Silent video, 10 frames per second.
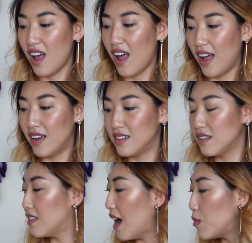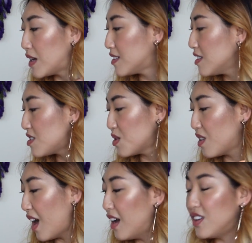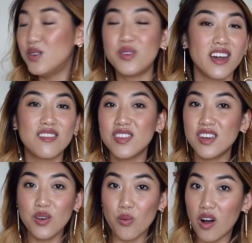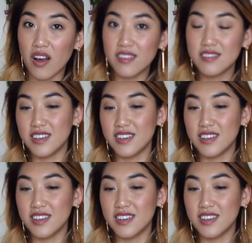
And that makes it so that you get everything you want.